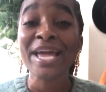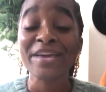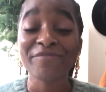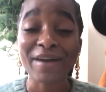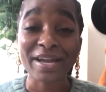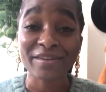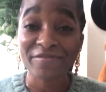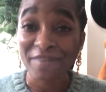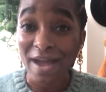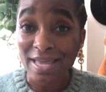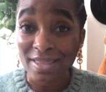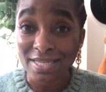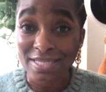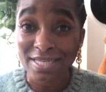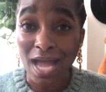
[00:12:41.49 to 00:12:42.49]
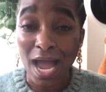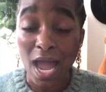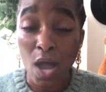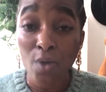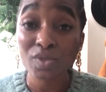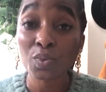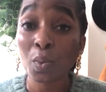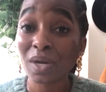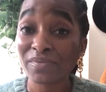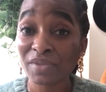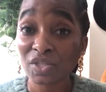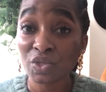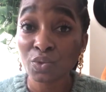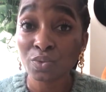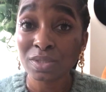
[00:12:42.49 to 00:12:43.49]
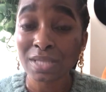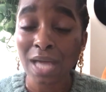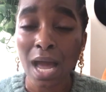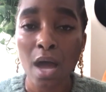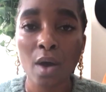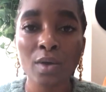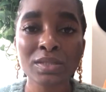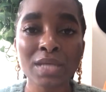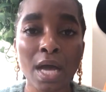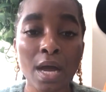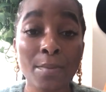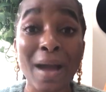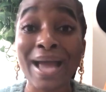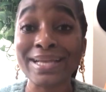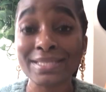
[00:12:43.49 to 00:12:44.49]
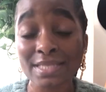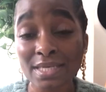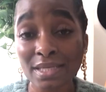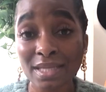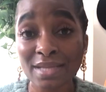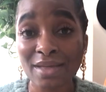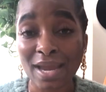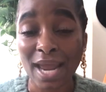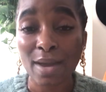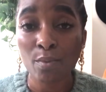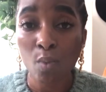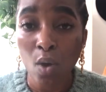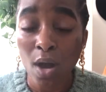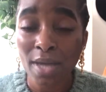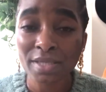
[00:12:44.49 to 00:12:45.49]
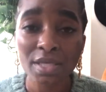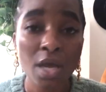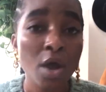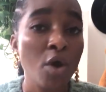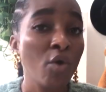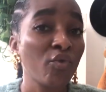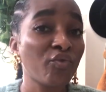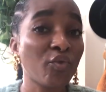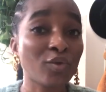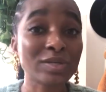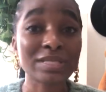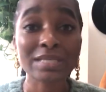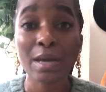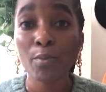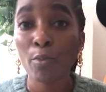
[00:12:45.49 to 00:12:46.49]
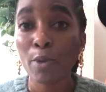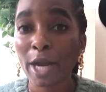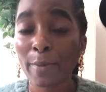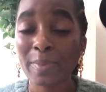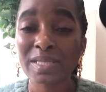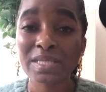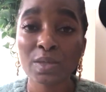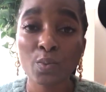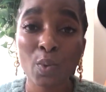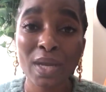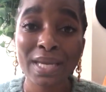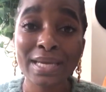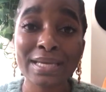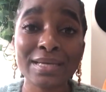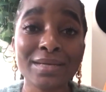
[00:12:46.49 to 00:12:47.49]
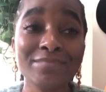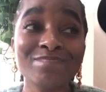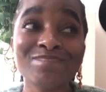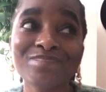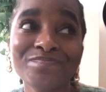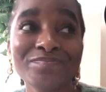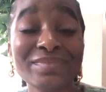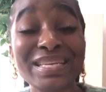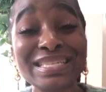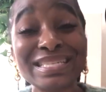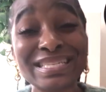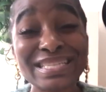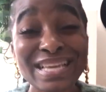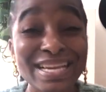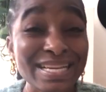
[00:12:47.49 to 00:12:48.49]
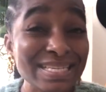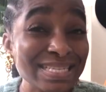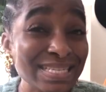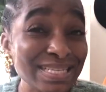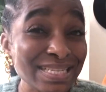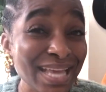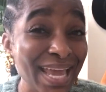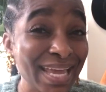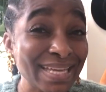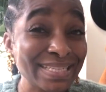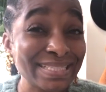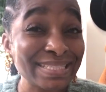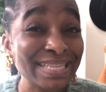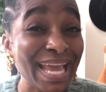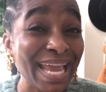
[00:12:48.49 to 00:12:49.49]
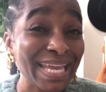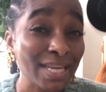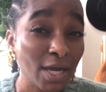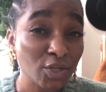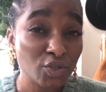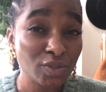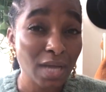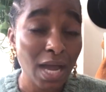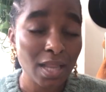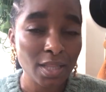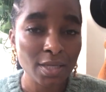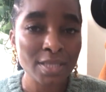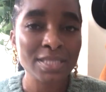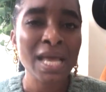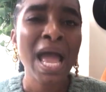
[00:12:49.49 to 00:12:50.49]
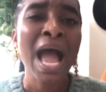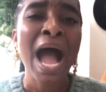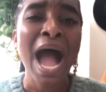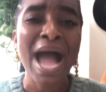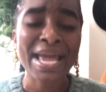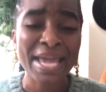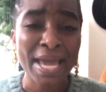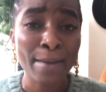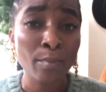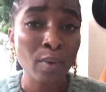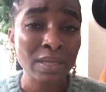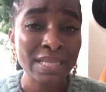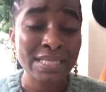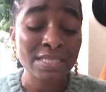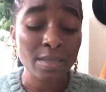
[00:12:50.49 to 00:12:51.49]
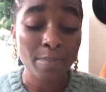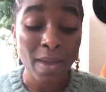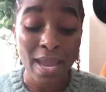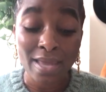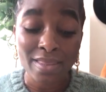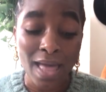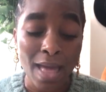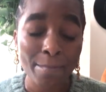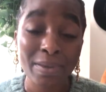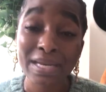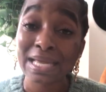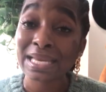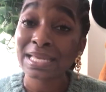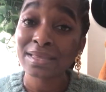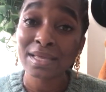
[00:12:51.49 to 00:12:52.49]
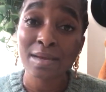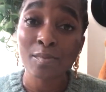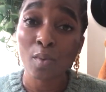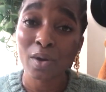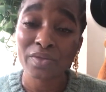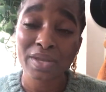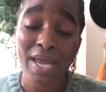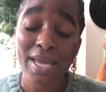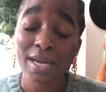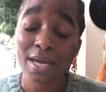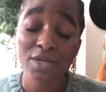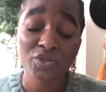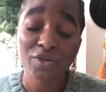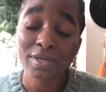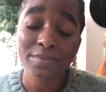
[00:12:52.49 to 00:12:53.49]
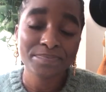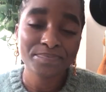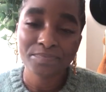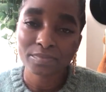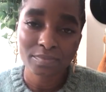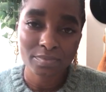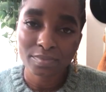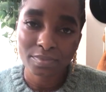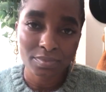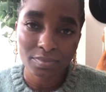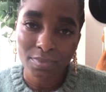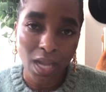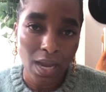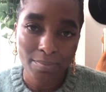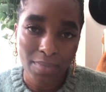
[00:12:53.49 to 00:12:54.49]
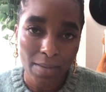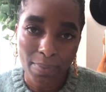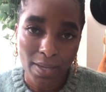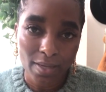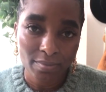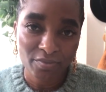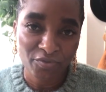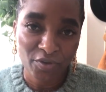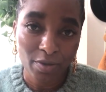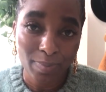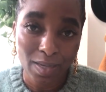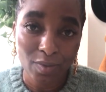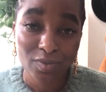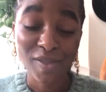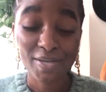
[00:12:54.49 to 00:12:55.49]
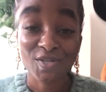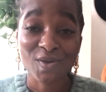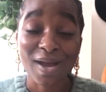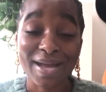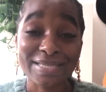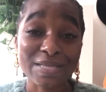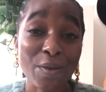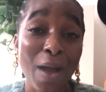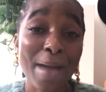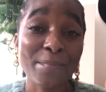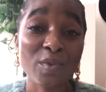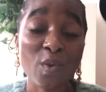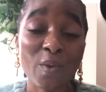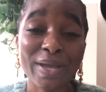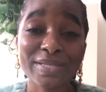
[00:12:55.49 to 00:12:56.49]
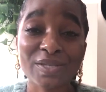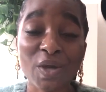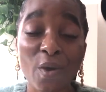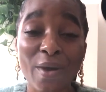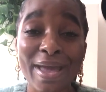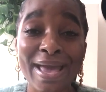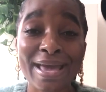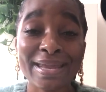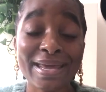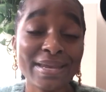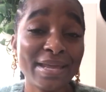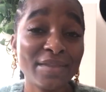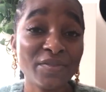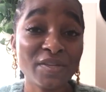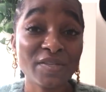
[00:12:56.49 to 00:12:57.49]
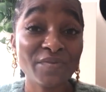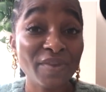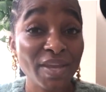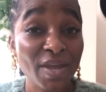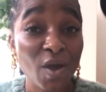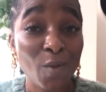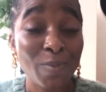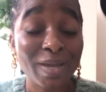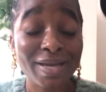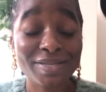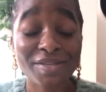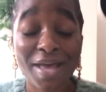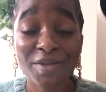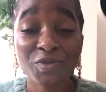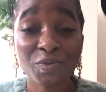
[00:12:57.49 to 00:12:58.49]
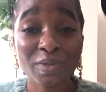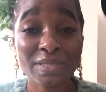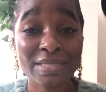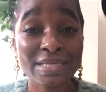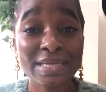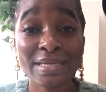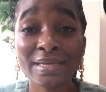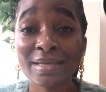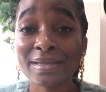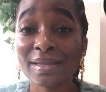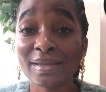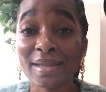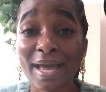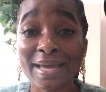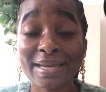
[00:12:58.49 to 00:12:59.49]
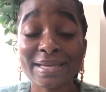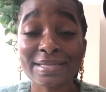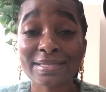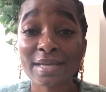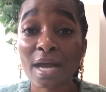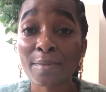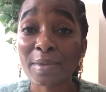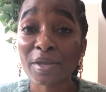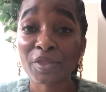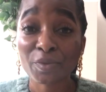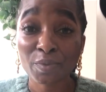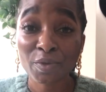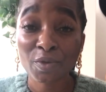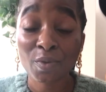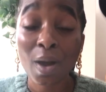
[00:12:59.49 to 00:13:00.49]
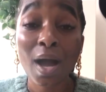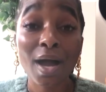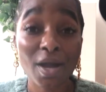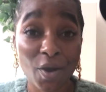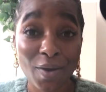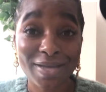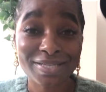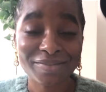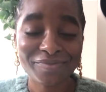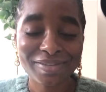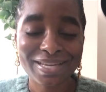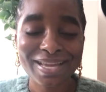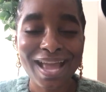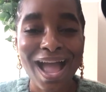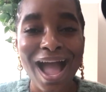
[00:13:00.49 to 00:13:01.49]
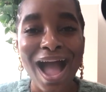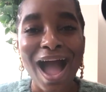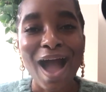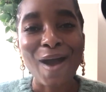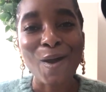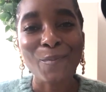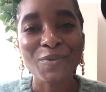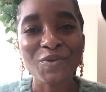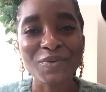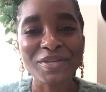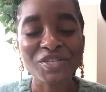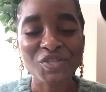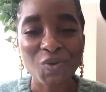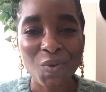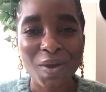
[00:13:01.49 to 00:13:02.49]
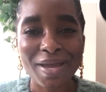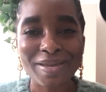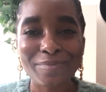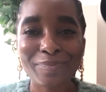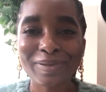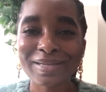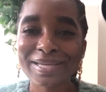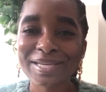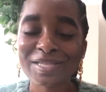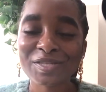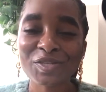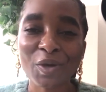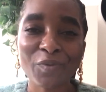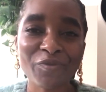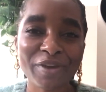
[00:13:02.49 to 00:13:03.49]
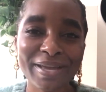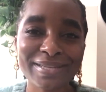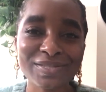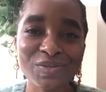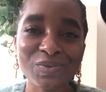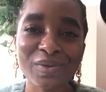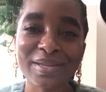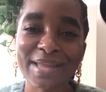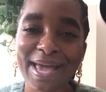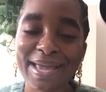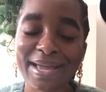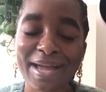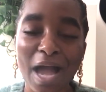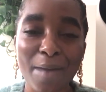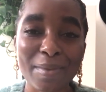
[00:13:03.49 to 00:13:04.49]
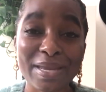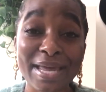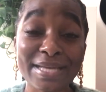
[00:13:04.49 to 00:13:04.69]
if I can find the styles, one of the two styles, ideally that I want, for somewhere between $600 and $800, I am willing to pay that, but anything more than $800, I'm not paying for a belt. Alright, you guys, so I'm going to go ahead and end this video, because as you can see, the light is coming through aggressively. I hope you enjoyed. Please don't forget to like, comment,